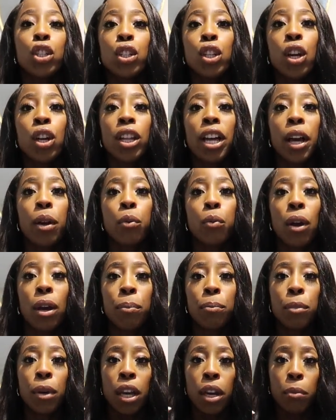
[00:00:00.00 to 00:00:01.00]
you know like
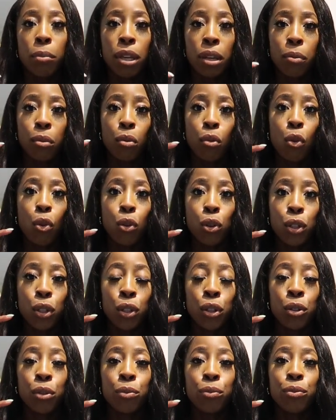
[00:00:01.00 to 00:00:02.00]
when people call
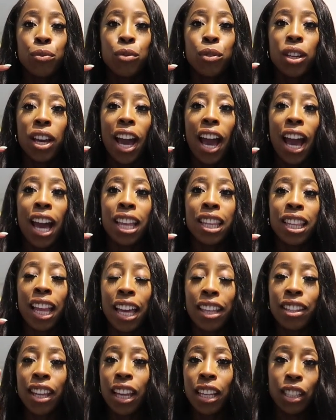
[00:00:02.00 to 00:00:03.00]
you and
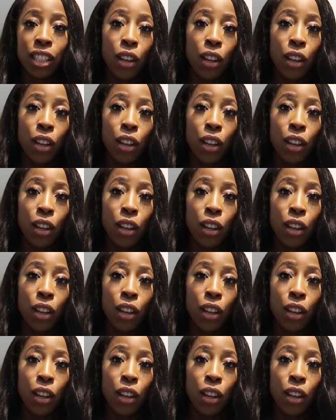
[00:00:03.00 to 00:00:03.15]
like they're